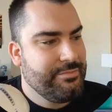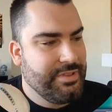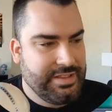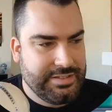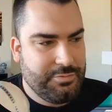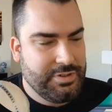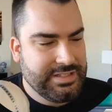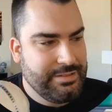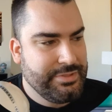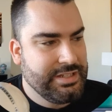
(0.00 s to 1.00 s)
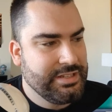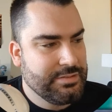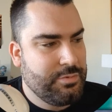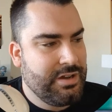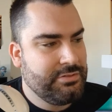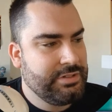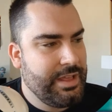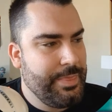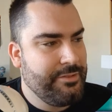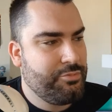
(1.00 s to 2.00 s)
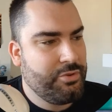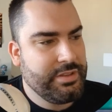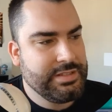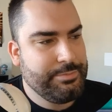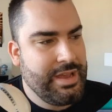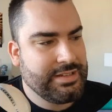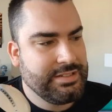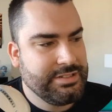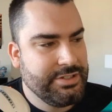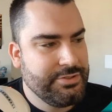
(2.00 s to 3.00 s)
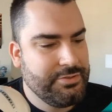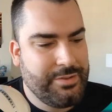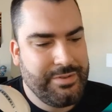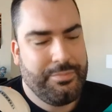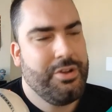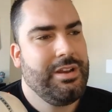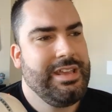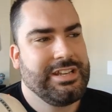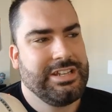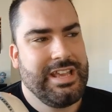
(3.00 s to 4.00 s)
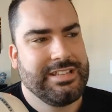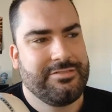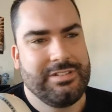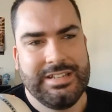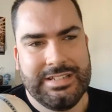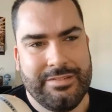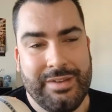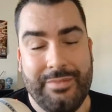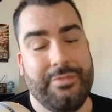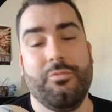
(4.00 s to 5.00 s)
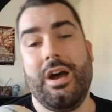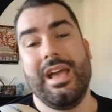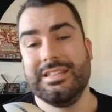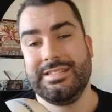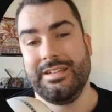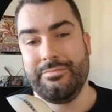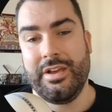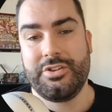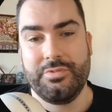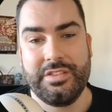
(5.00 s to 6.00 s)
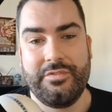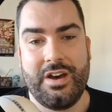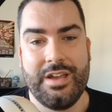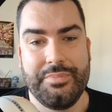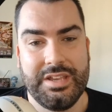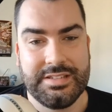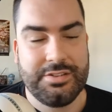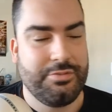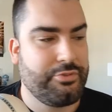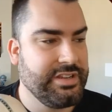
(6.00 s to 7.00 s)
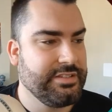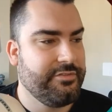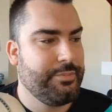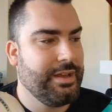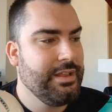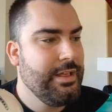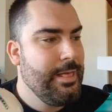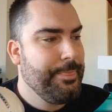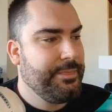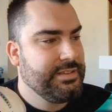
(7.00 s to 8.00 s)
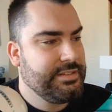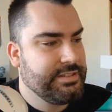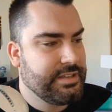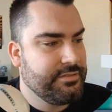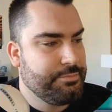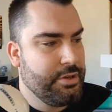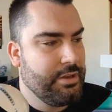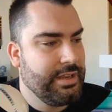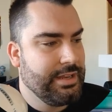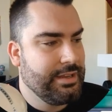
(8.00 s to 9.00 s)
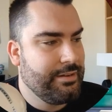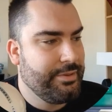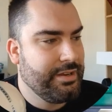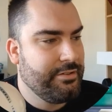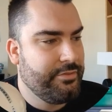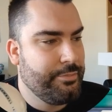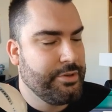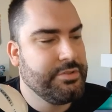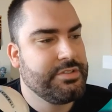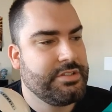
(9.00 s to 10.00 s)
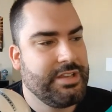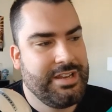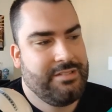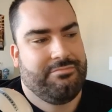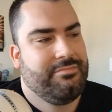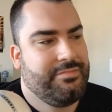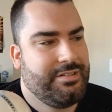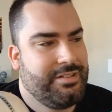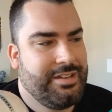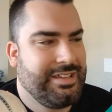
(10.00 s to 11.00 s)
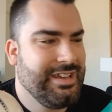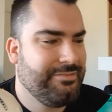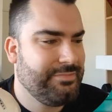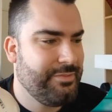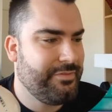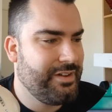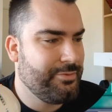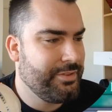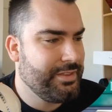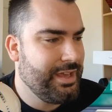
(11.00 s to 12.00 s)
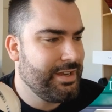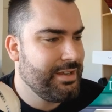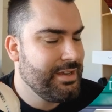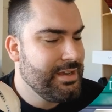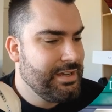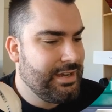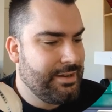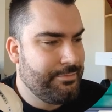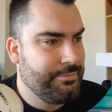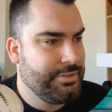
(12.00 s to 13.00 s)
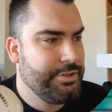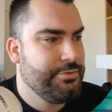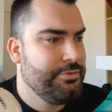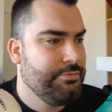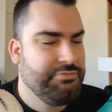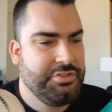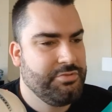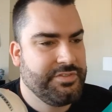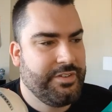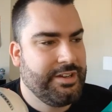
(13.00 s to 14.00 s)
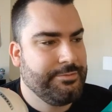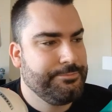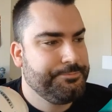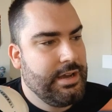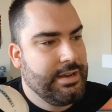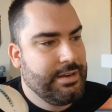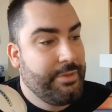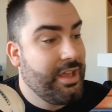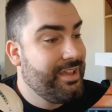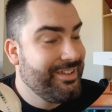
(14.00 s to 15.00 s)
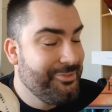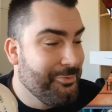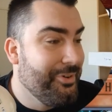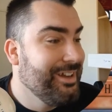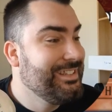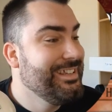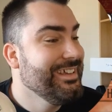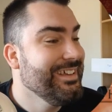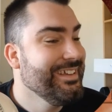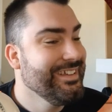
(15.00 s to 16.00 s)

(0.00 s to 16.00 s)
but this was limited as well, and they've brought this back to 2. I mean, Pearly actually hasn't really done much. I mean, what has done much with Fire being so oppressive, but this just gives Pearly a little bit of a boost, and yeah, I'm fine with that. 2 is fine. What?